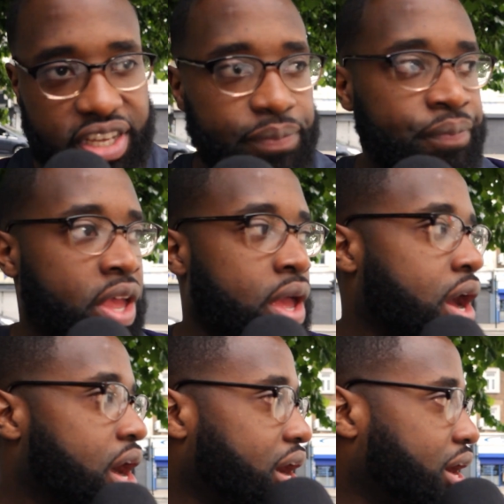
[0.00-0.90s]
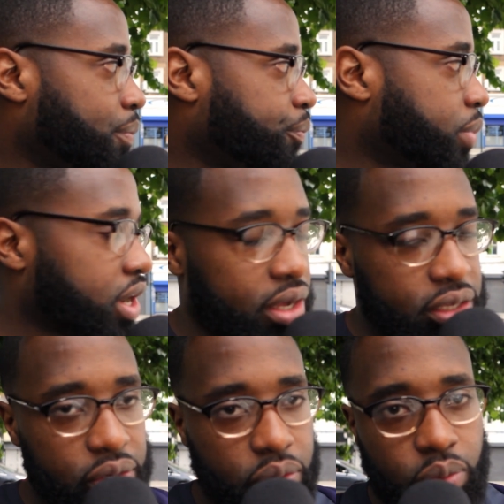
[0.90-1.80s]
chicken. Um, but
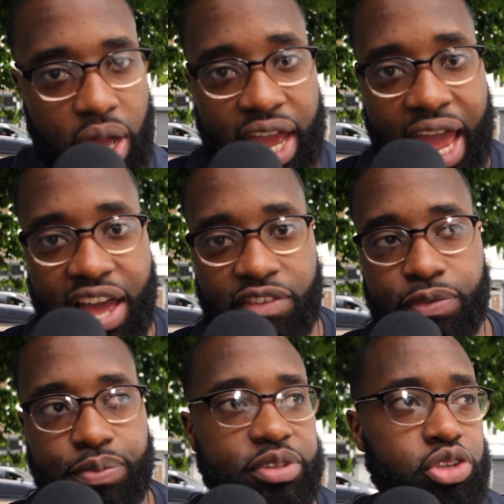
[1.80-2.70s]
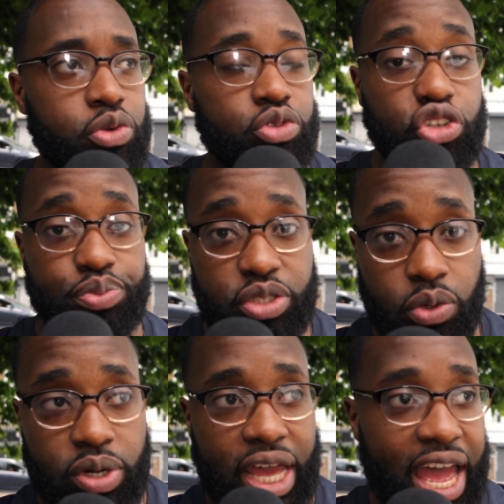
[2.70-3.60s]
you know, I have. So truth be
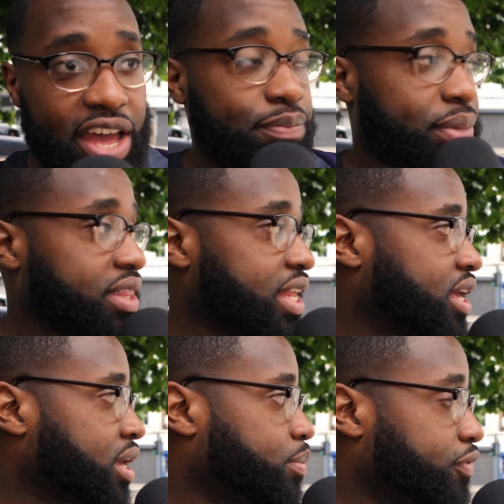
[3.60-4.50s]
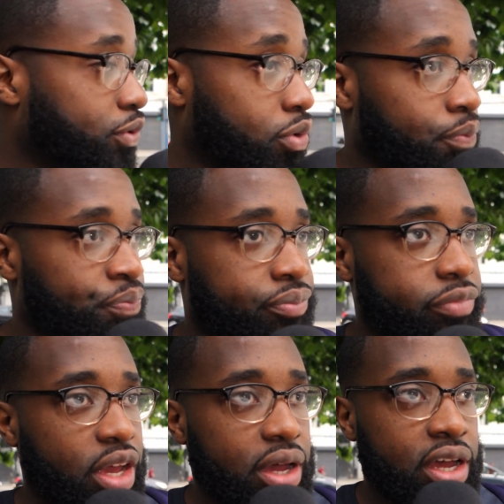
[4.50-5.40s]
told, I have been there before.
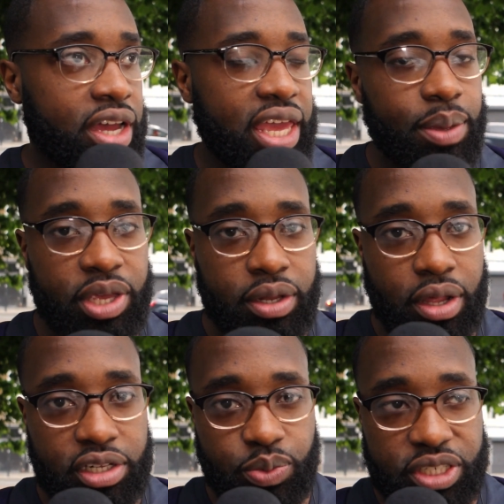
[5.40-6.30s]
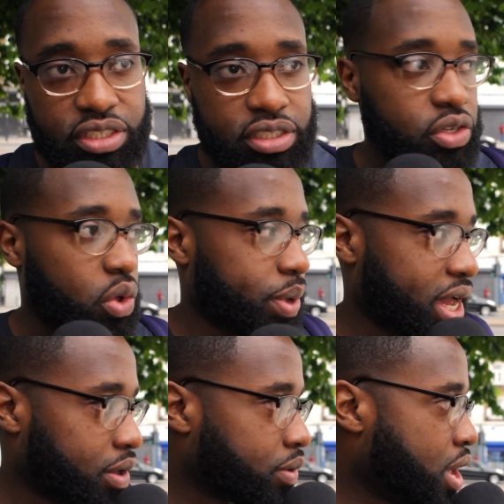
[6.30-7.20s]
Uh, I came here last week just to scope
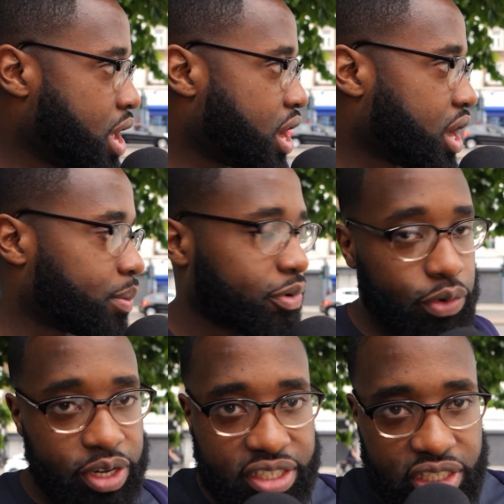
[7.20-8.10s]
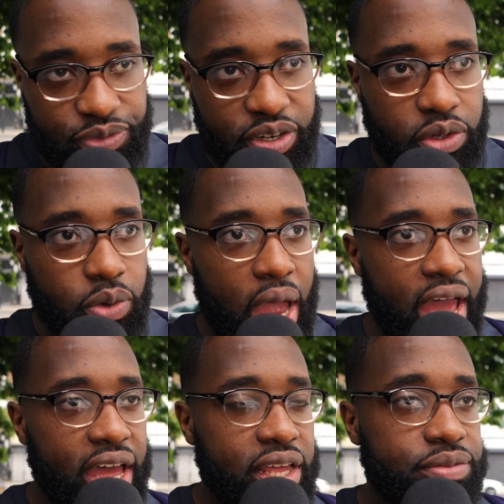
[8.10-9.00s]
it out uh, before I did this video,
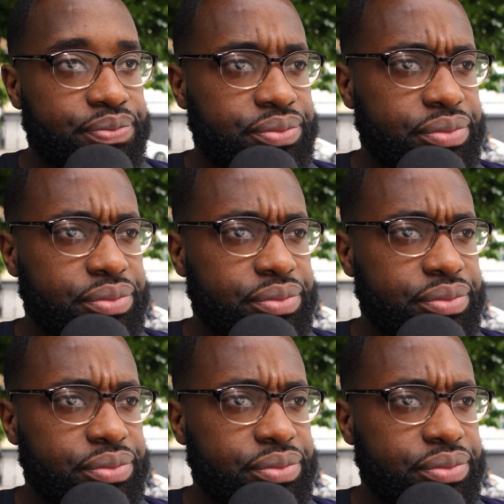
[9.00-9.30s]
and